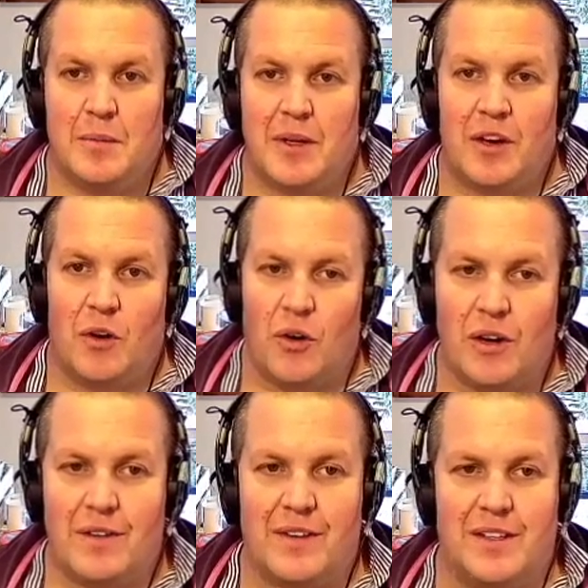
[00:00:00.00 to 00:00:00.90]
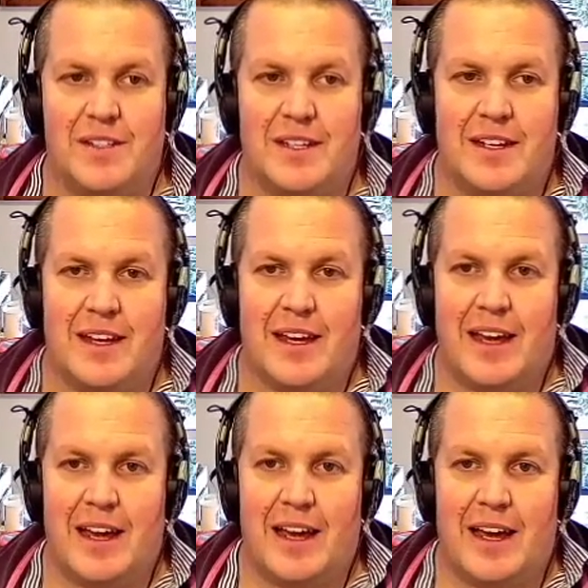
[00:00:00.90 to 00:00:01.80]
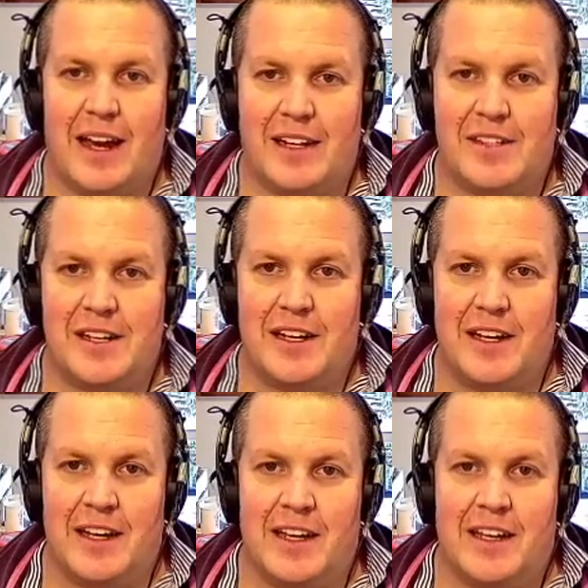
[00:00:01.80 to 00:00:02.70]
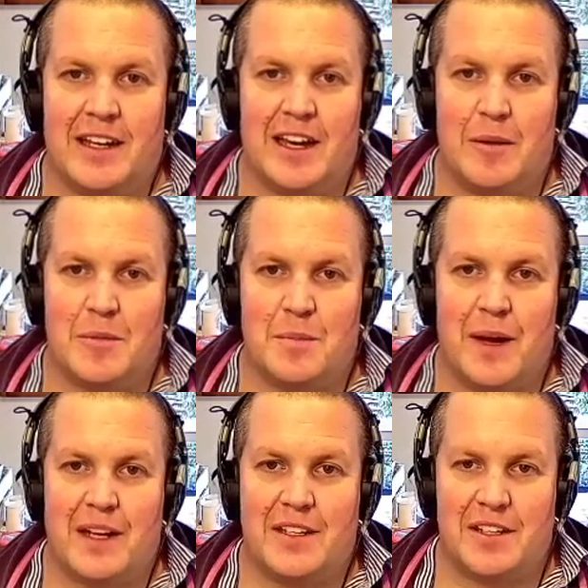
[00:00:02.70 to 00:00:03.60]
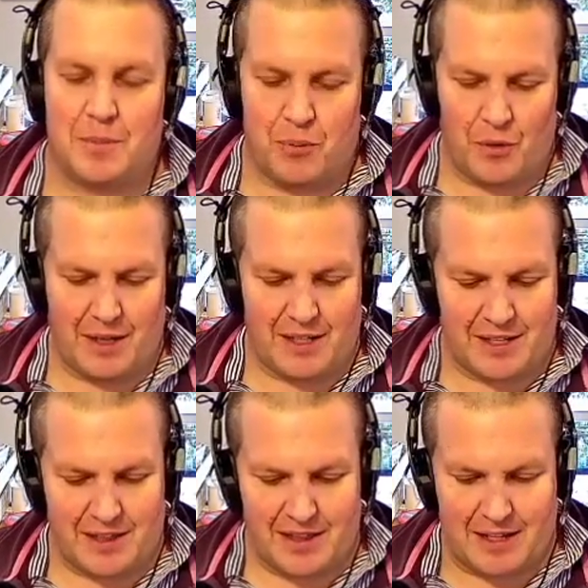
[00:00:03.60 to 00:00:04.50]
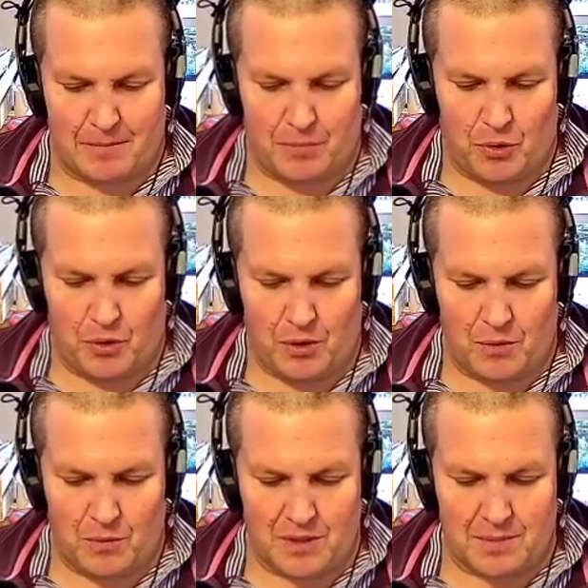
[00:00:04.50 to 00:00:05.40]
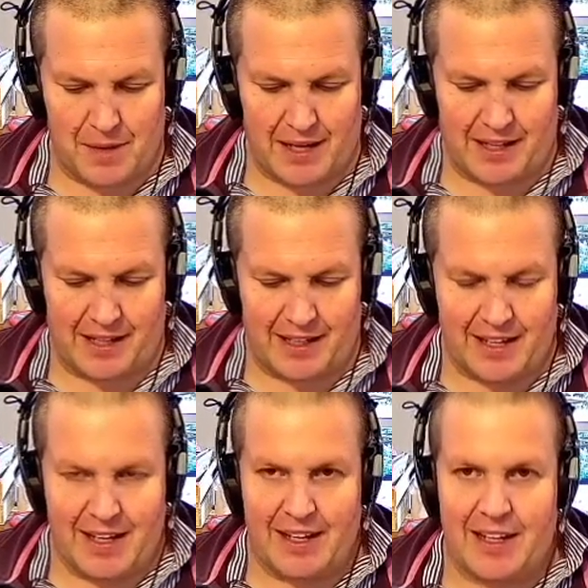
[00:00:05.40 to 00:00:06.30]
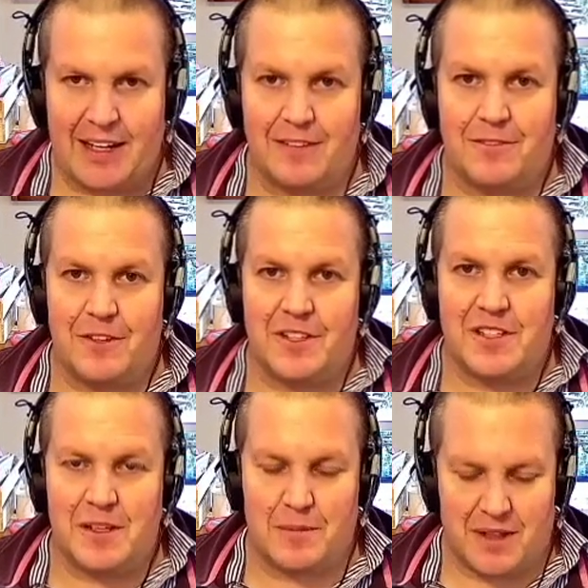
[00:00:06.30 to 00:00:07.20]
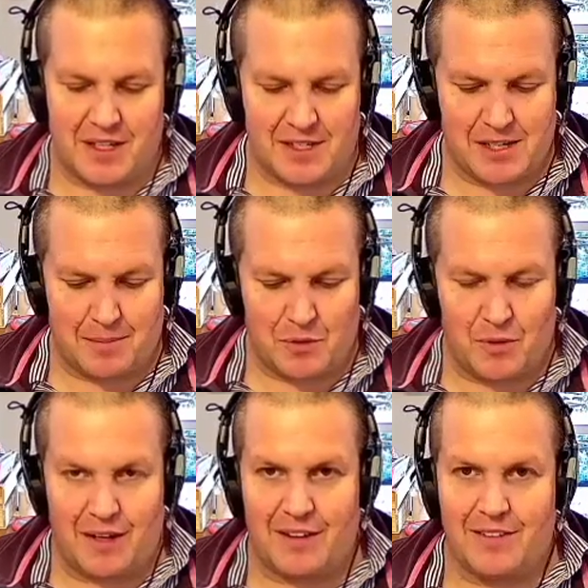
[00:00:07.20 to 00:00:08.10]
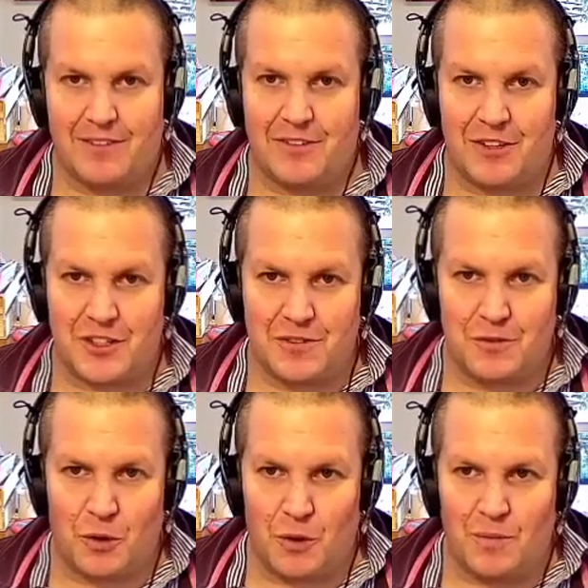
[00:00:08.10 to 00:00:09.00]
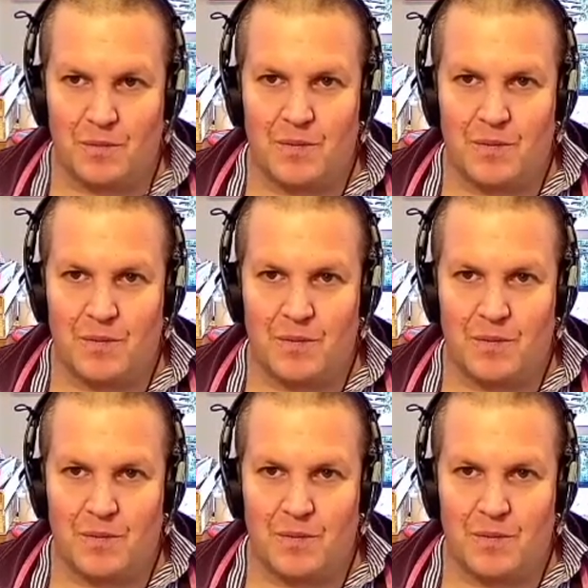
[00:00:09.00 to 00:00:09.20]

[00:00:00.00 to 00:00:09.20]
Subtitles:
But all of this actually comes back to the point that Paul was making in 1 Timothy chapter 1, verse 4.